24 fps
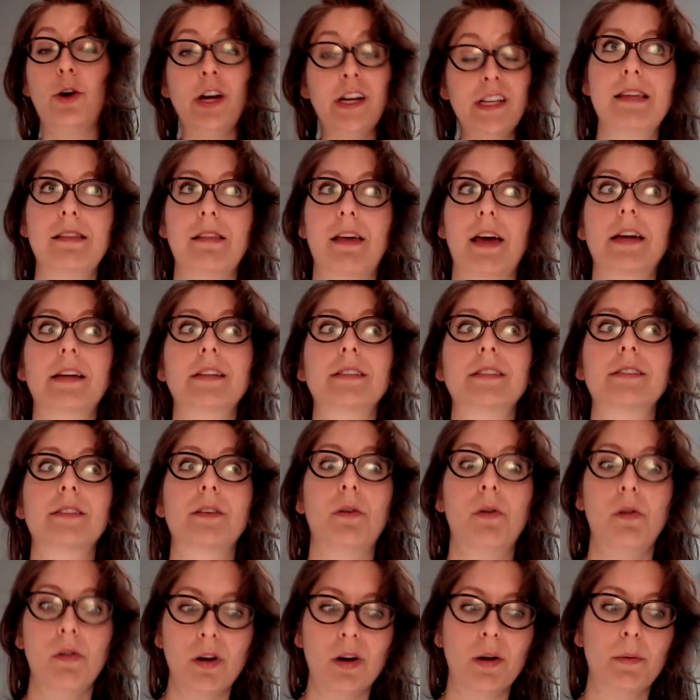horror movies
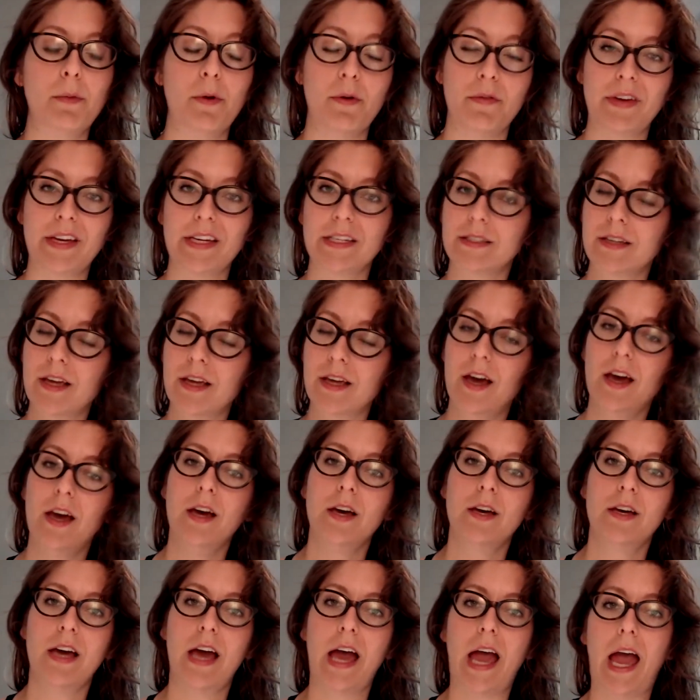because he likes
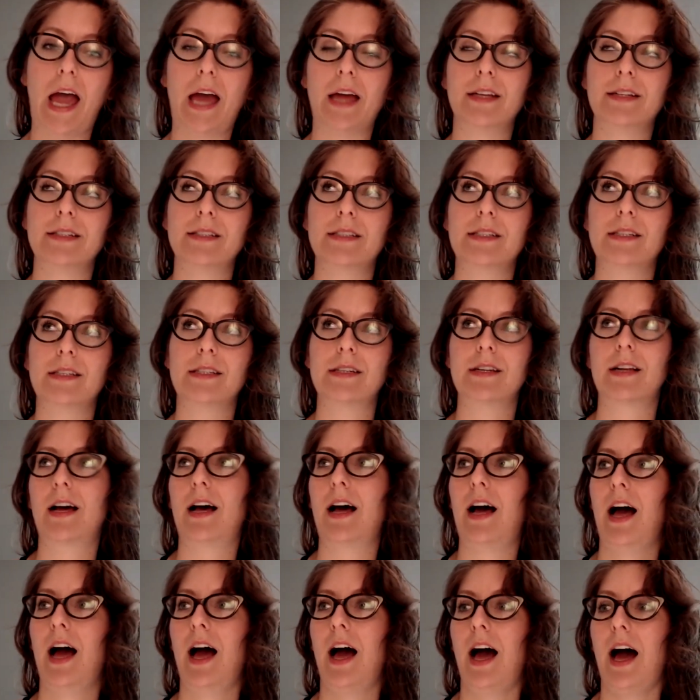horror movies
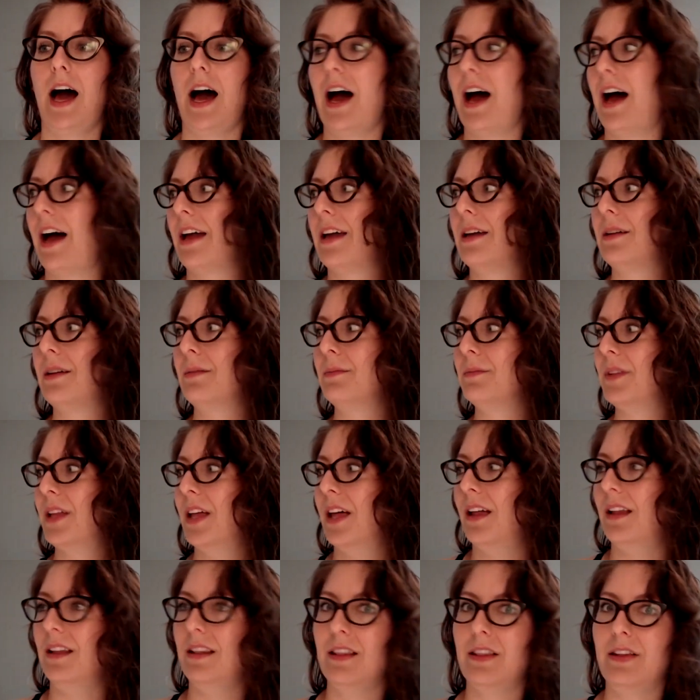and
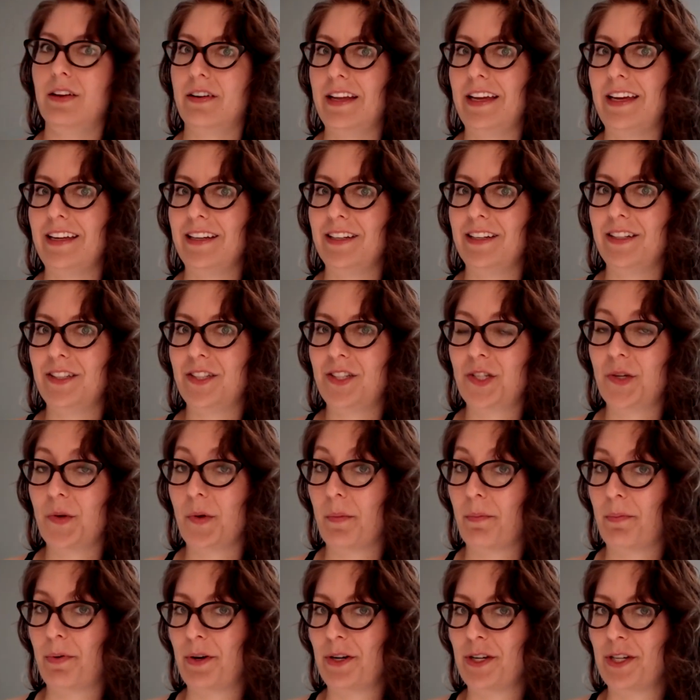I'm
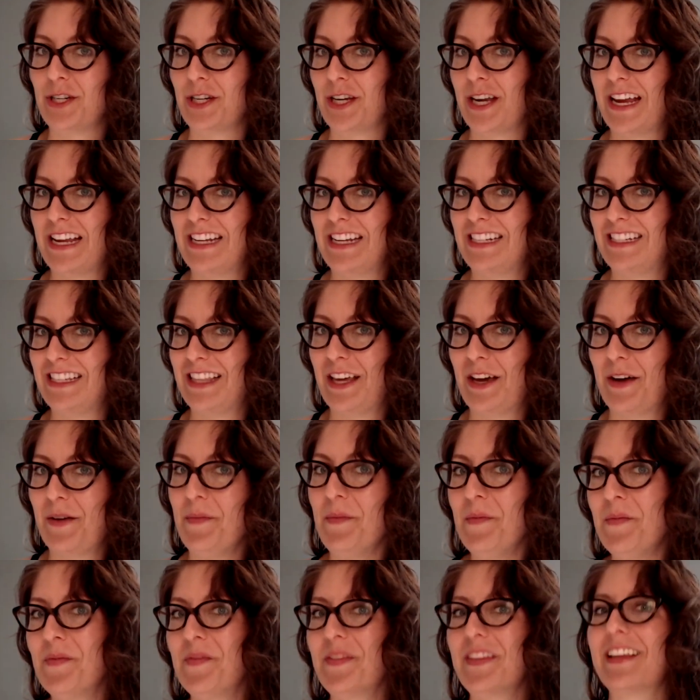learning to
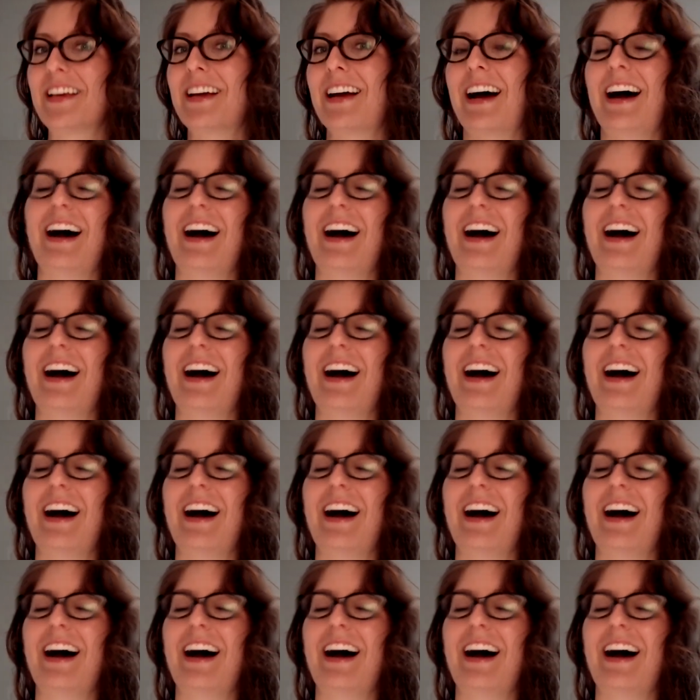appreciate them.